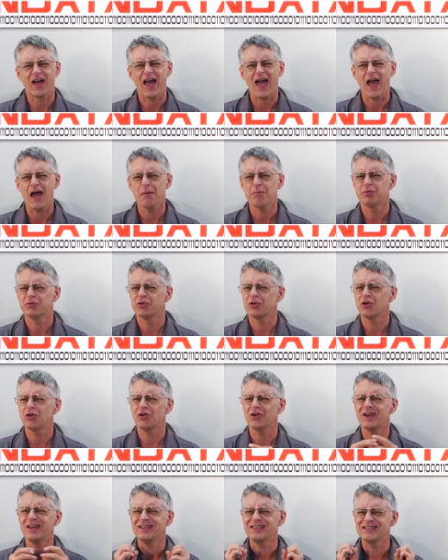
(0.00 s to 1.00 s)
are
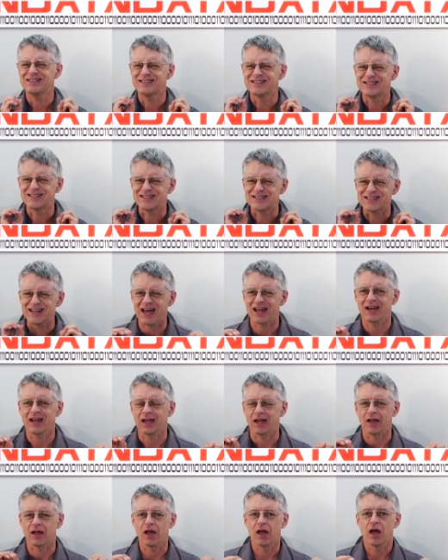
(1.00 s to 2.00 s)
absolutely
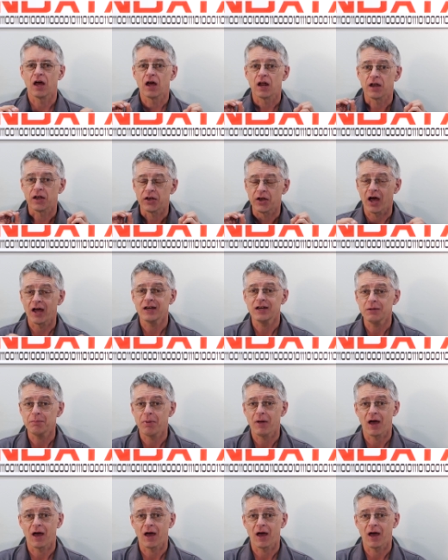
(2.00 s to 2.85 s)
stunning 90